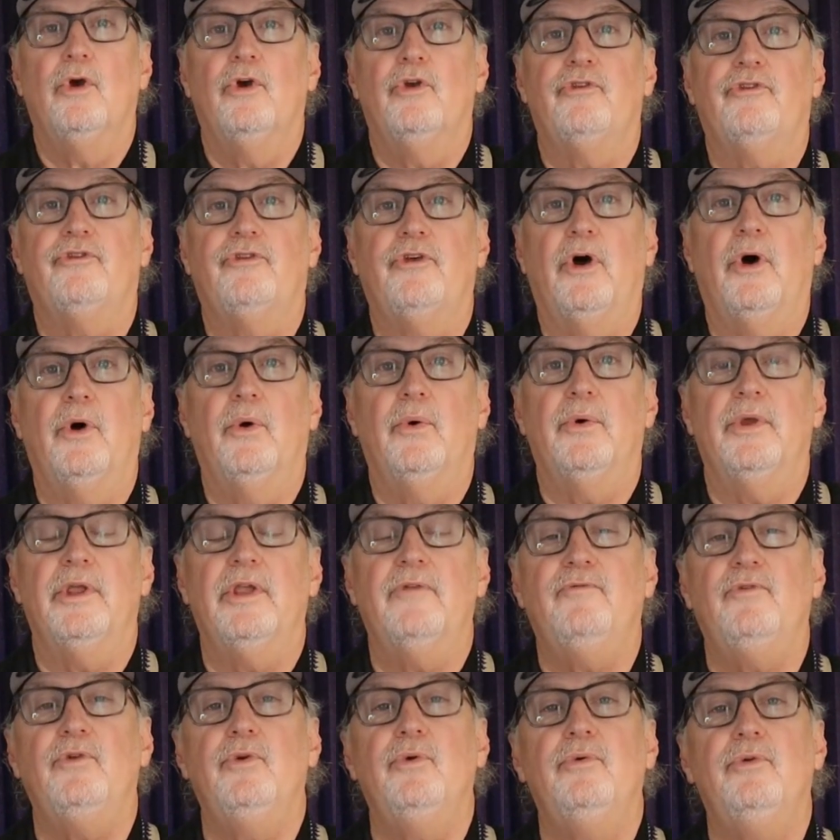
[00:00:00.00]
So
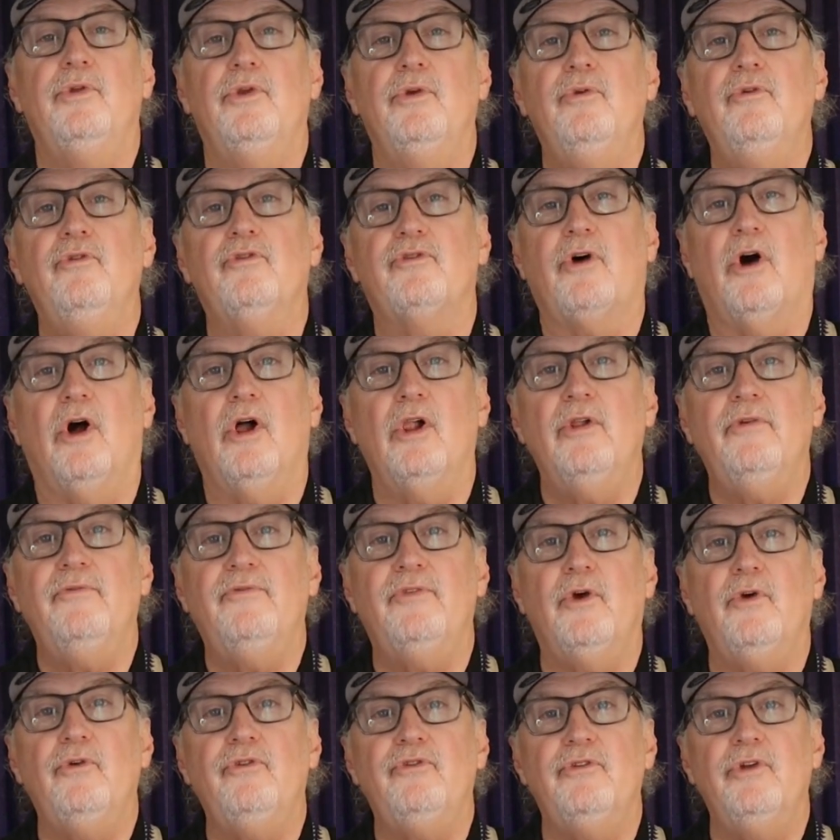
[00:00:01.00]
if you use all of
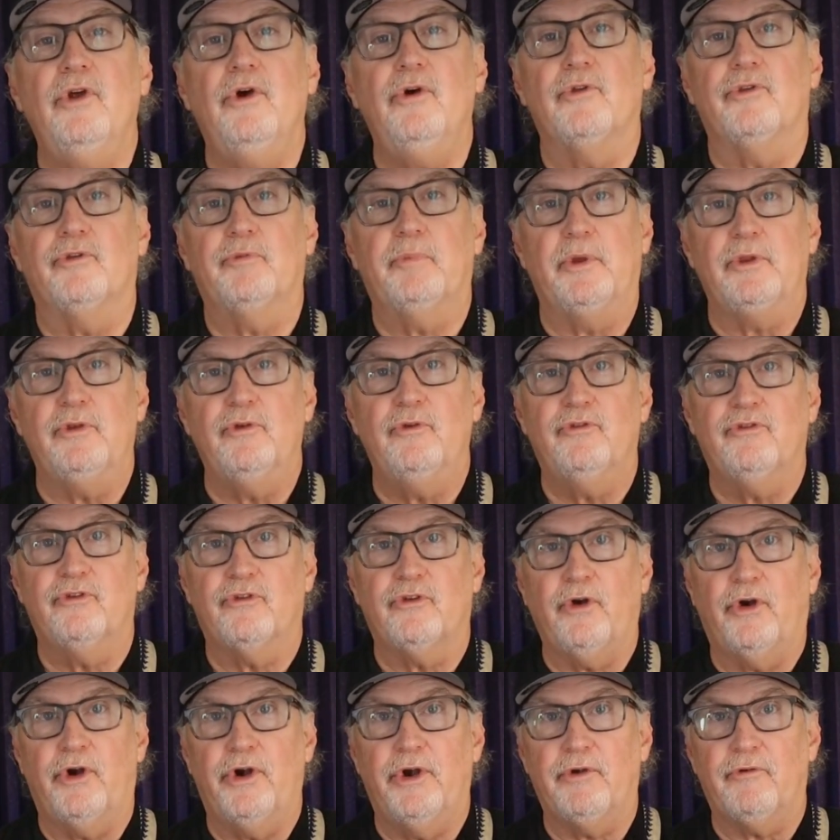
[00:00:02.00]
those notes, but you
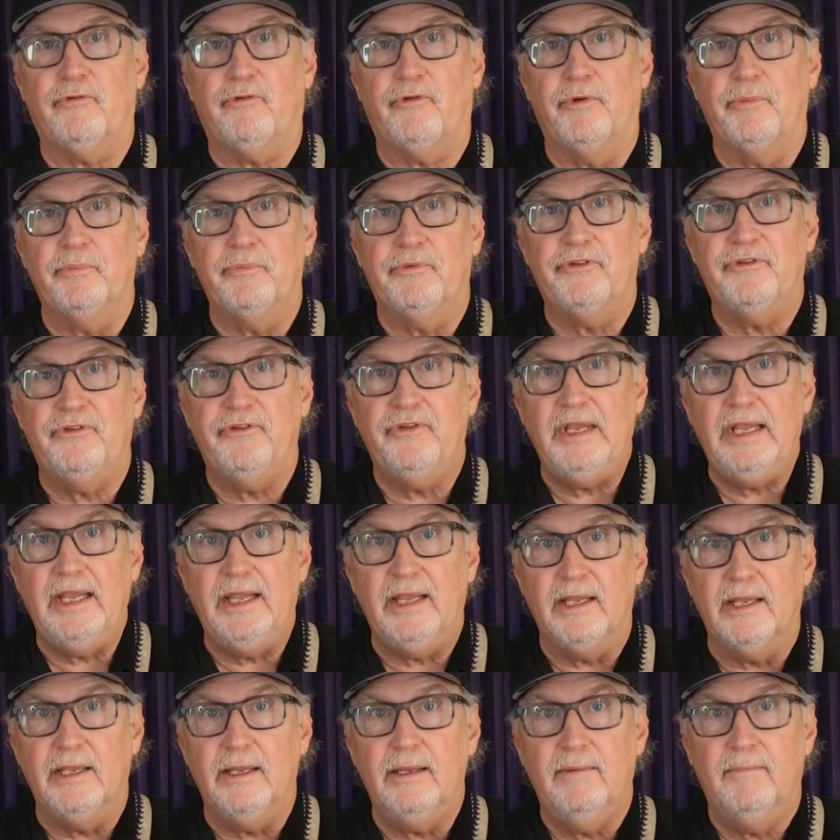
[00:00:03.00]
start from
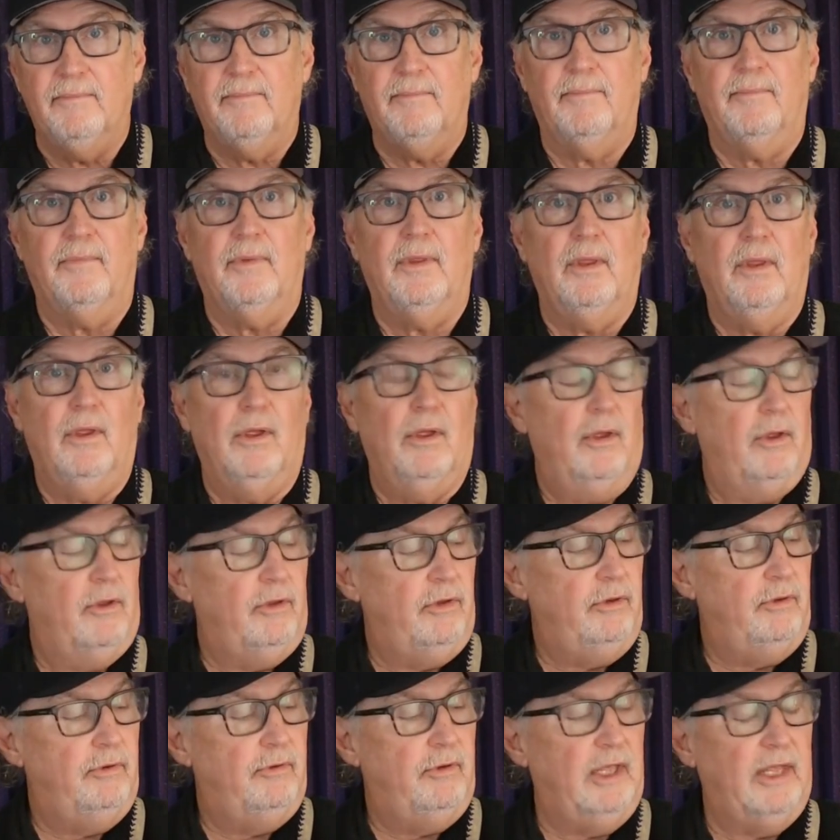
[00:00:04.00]
C,
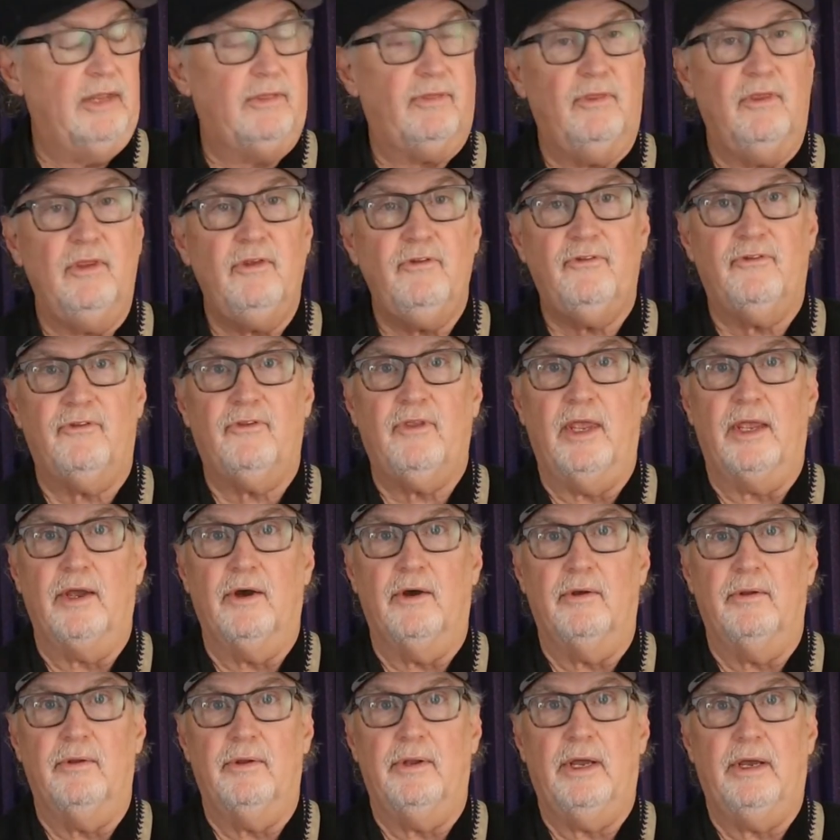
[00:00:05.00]
you get this
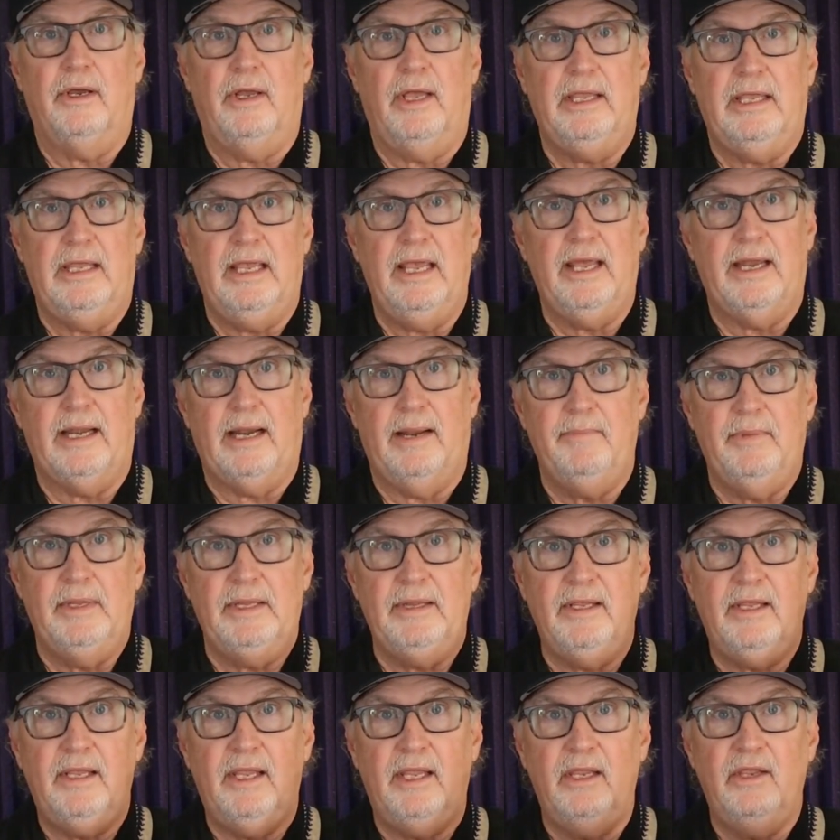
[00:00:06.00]
scale. Now again, I'm in
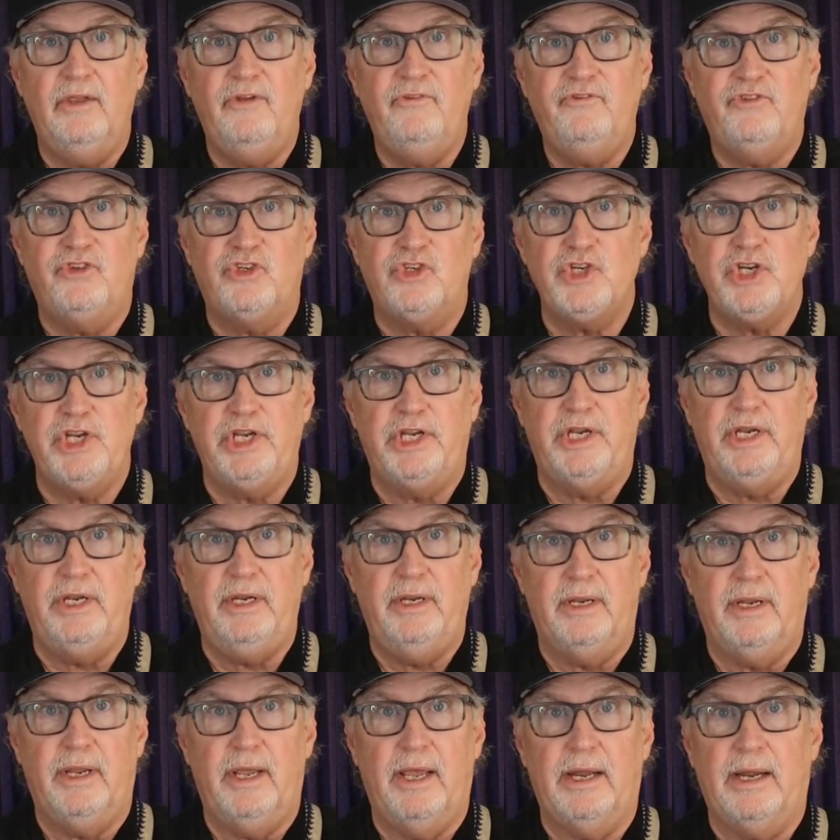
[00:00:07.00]
the key of
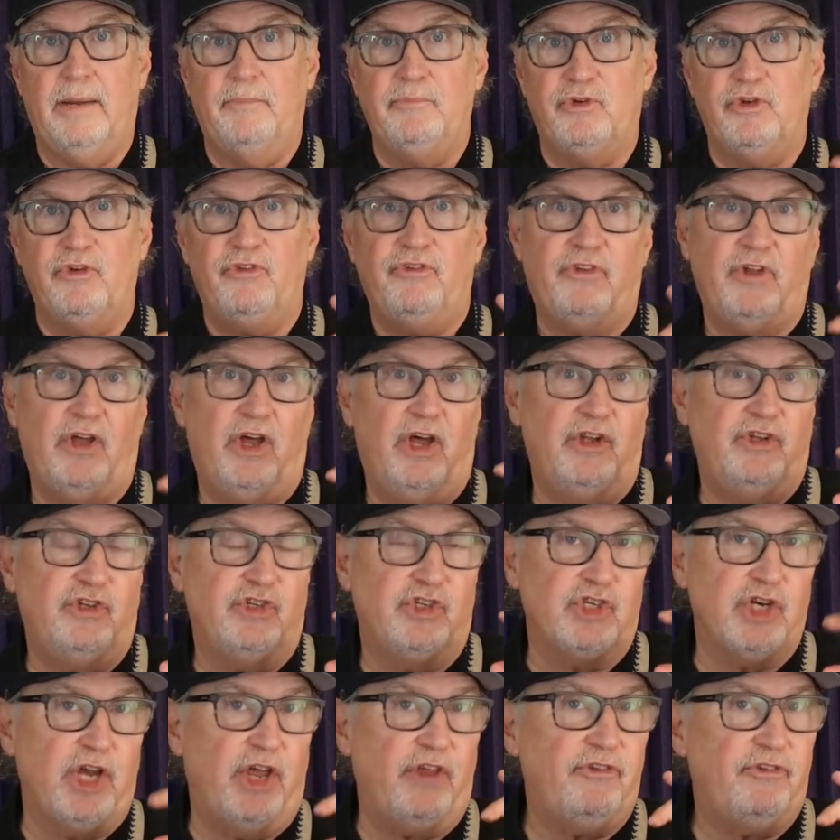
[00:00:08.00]
G, and I'm just
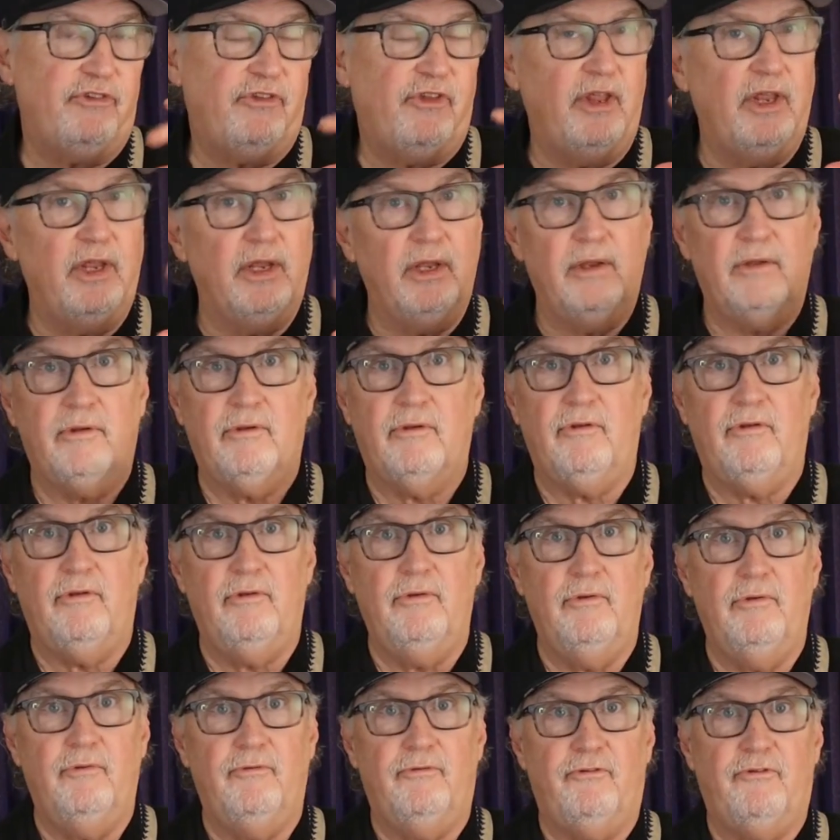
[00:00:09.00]
adjusting
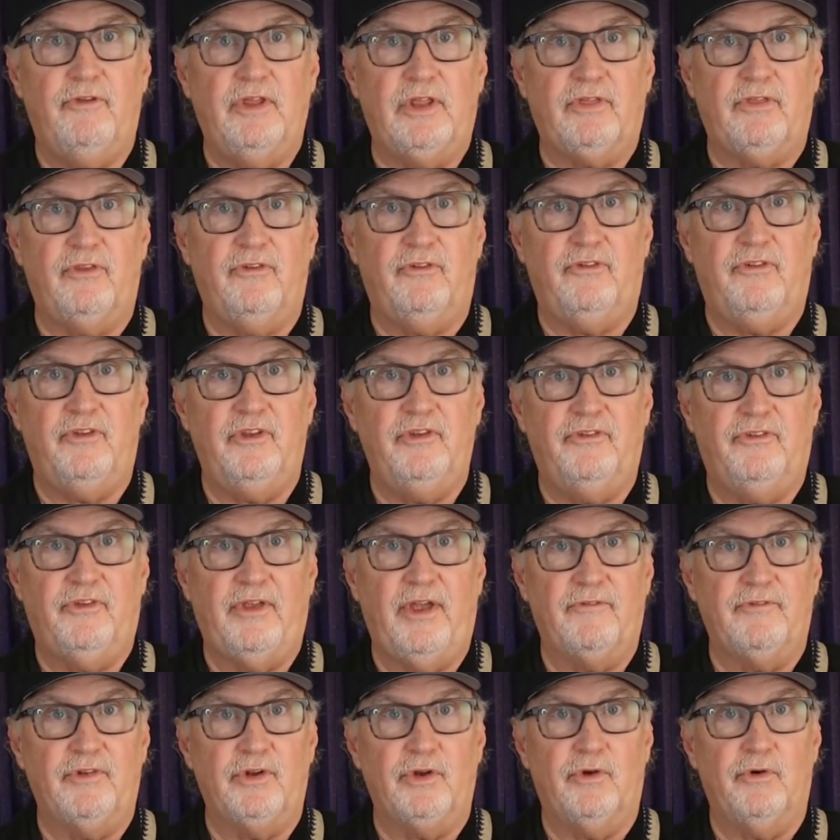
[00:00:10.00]
to fit the
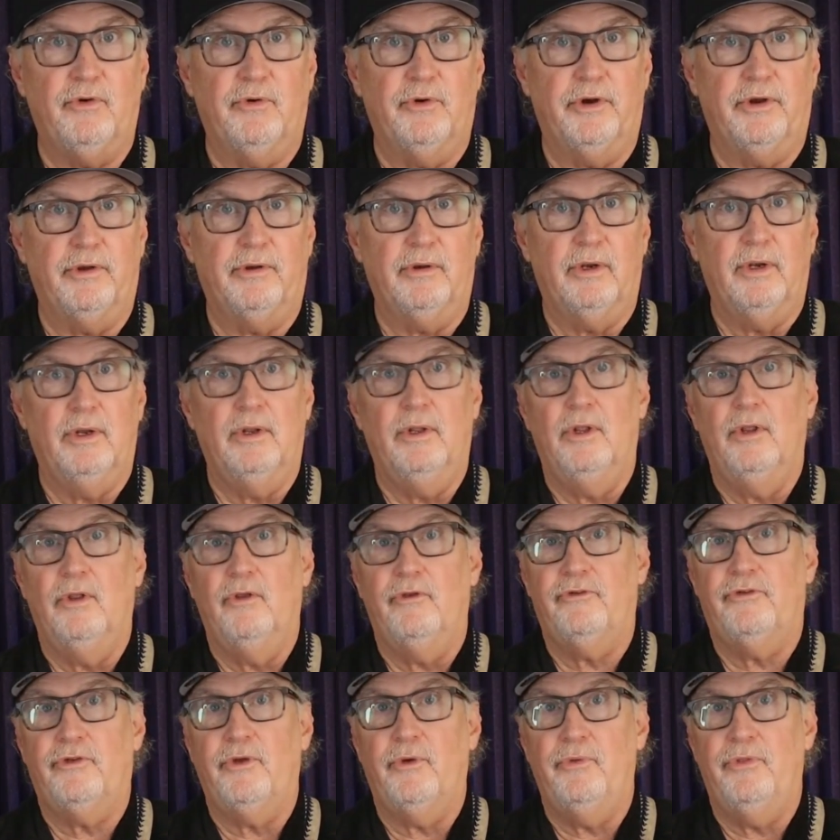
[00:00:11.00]
C7 chord.
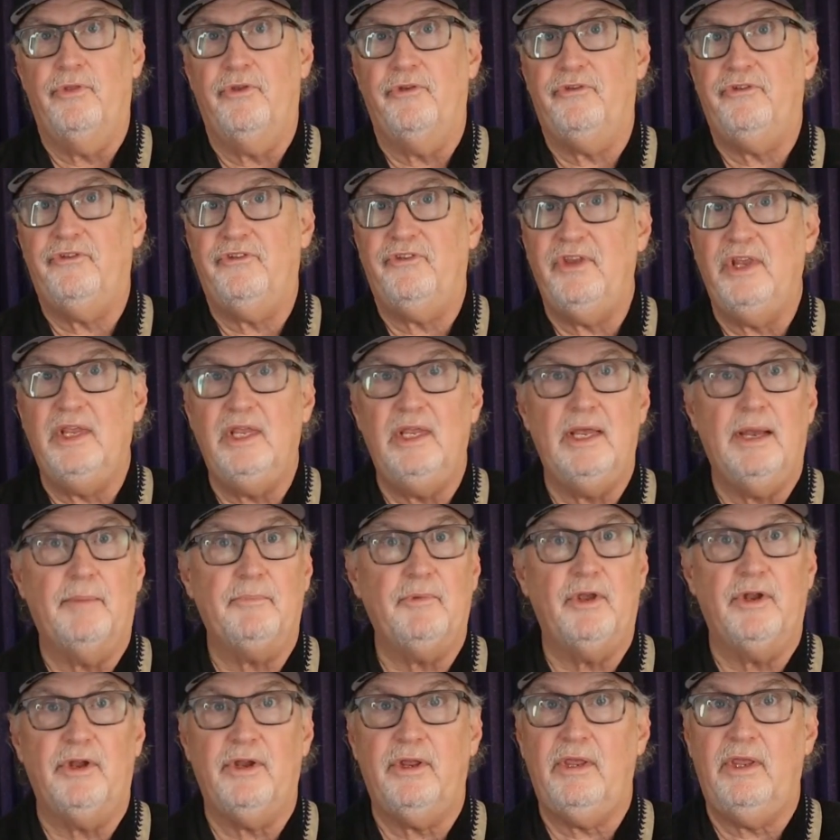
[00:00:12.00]
So the C I'm
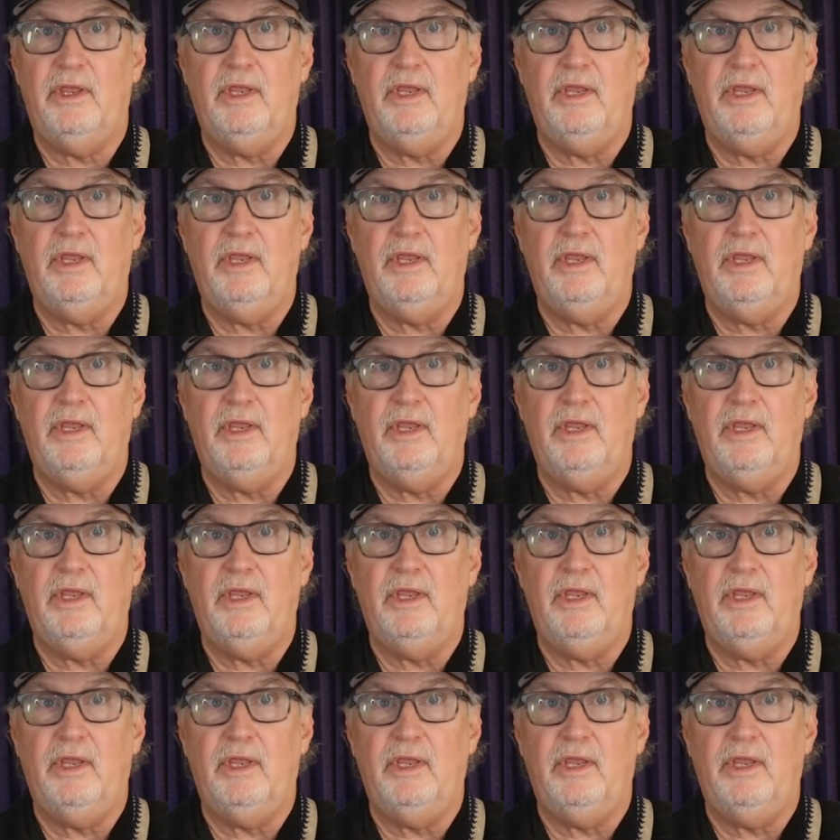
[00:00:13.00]
going to